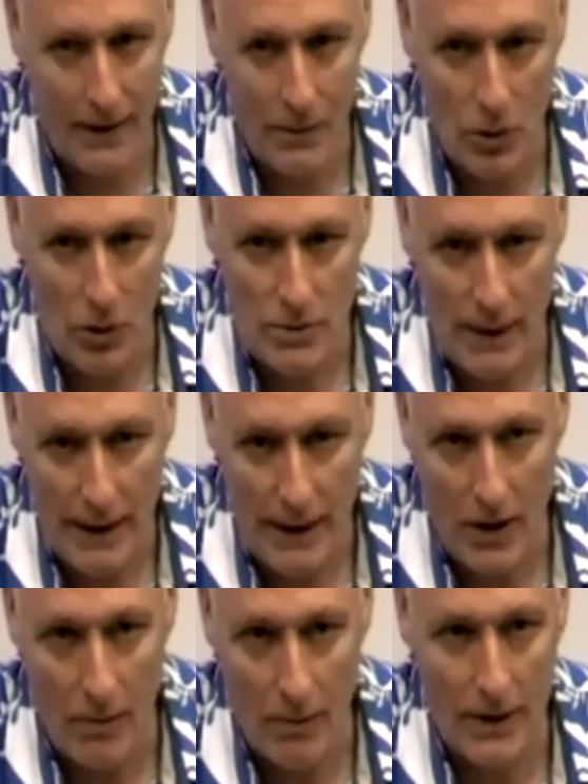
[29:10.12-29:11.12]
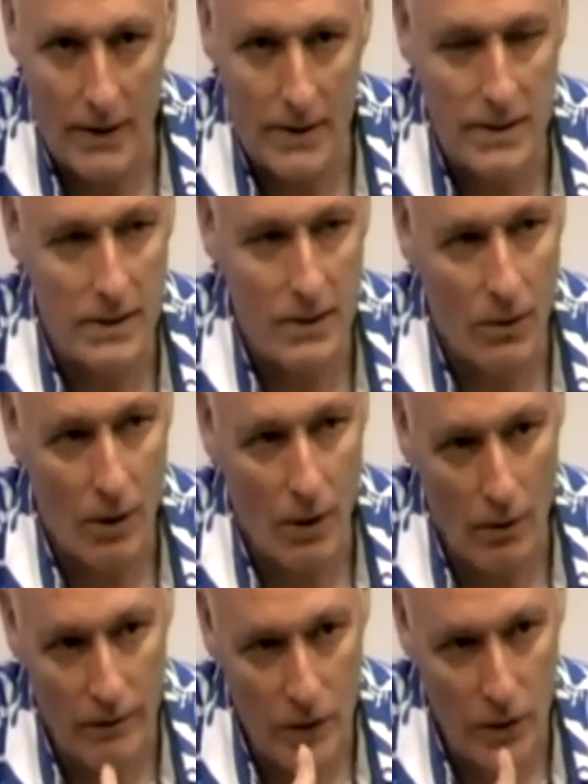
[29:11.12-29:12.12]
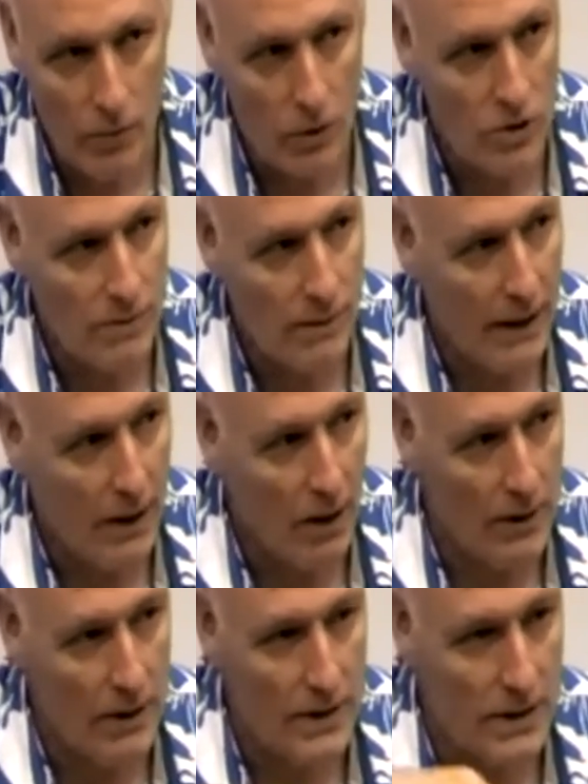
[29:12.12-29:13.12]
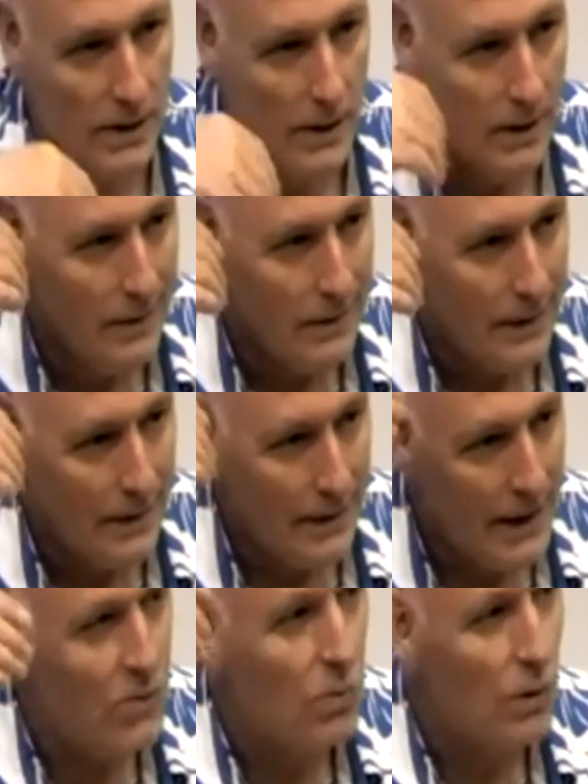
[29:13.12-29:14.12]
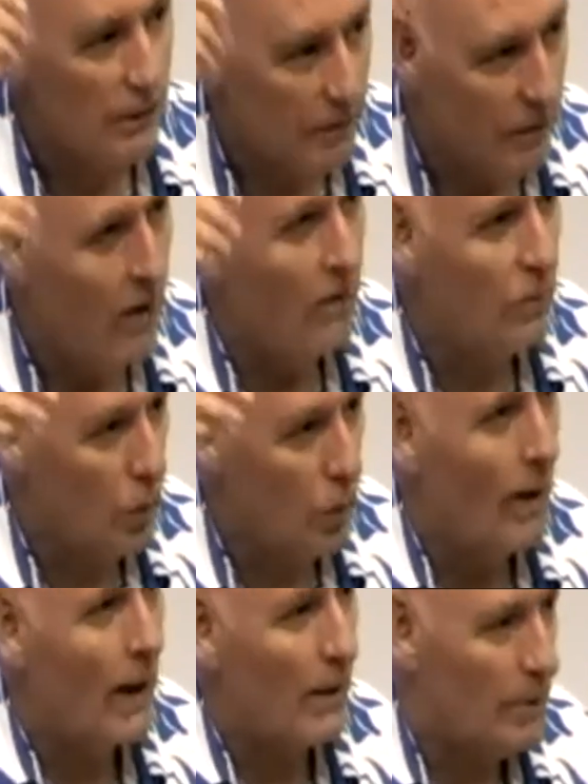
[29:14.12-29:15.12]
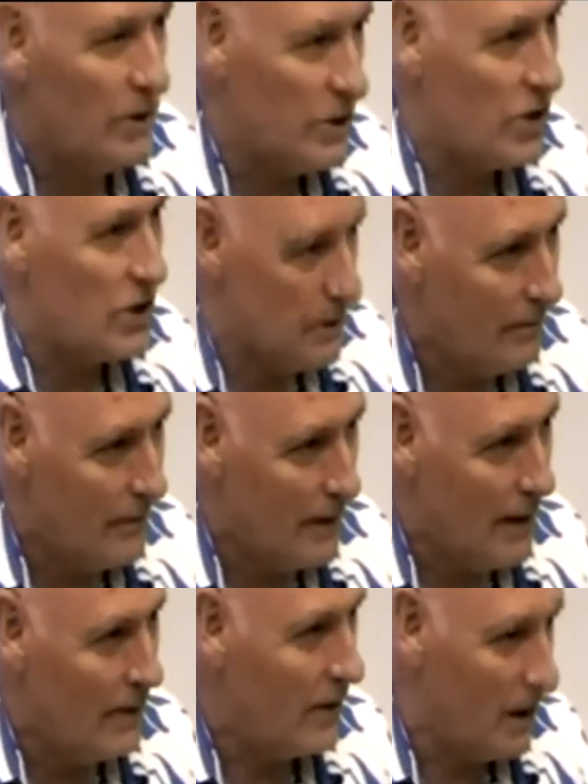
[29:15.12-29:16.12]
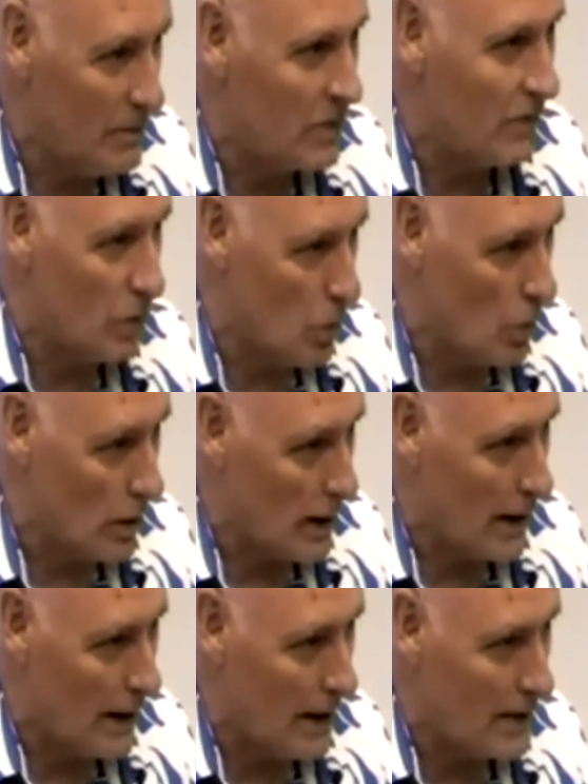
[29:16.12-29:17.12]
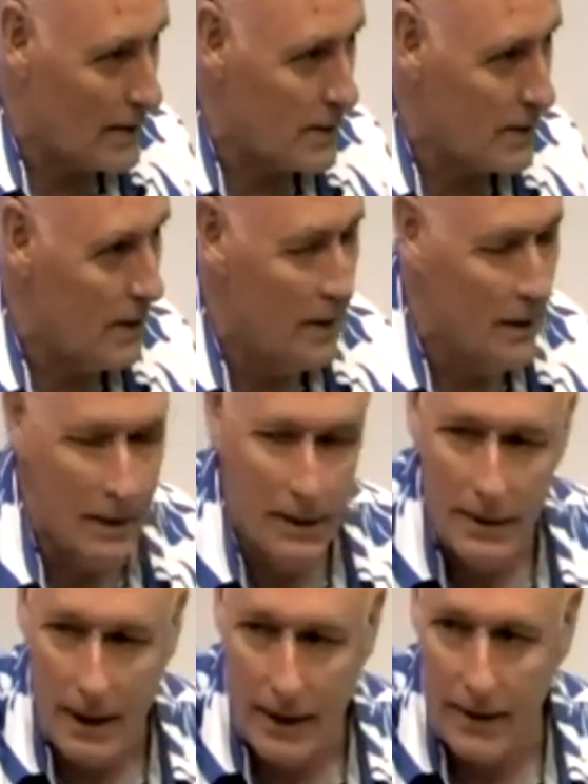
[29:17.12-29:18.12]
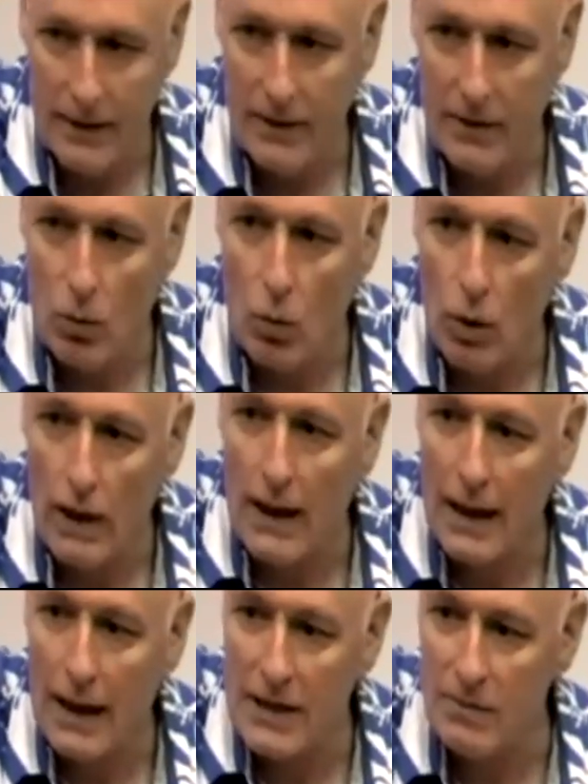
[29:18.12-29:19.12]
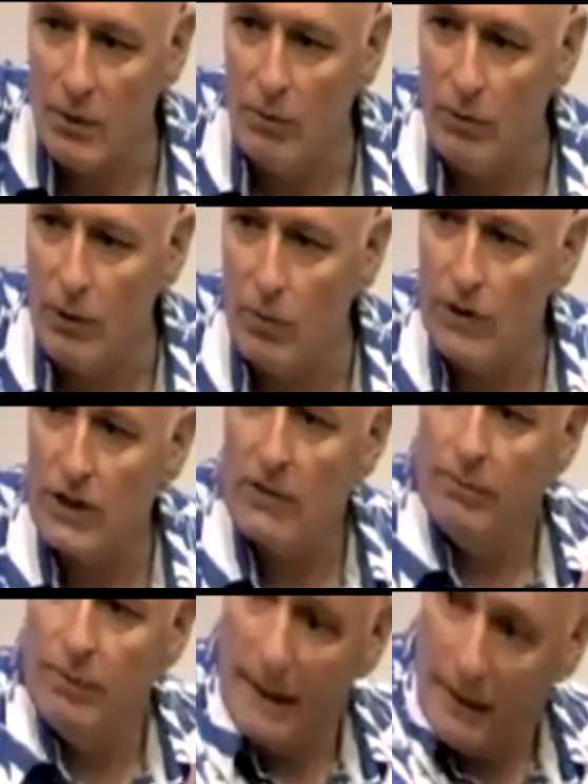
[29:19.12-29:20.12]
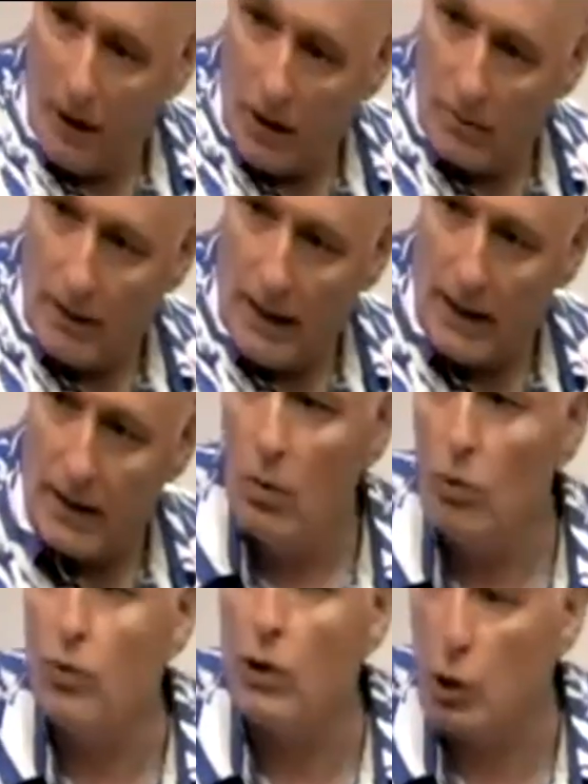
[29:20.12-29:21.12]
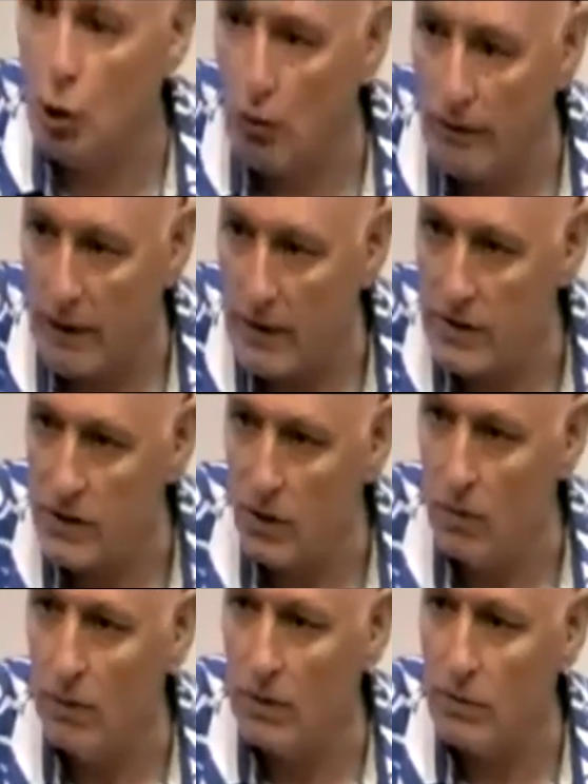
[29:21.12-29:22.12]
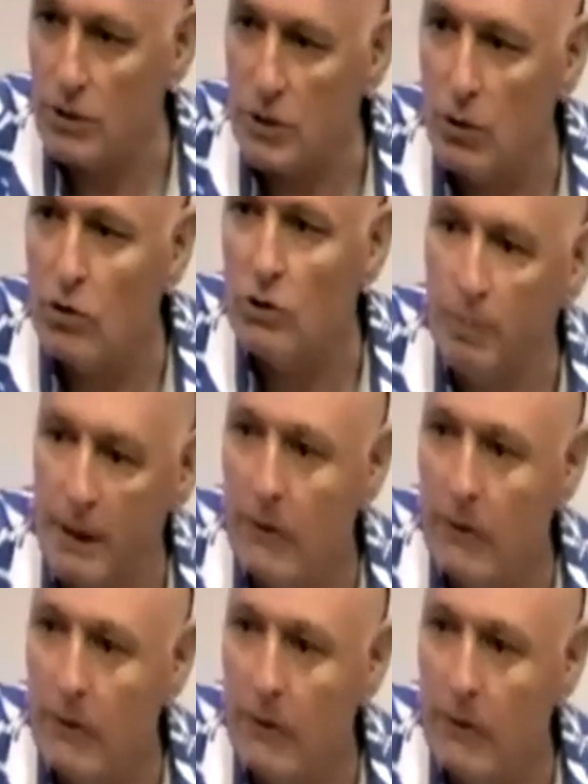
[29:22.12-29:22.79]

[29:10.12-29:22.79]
amongst many comrades, or a view amongst many comrades, that things would evolve to a better position in terms of the working class, that the working class movement, which had been knocked back, would recover. So there was going to be a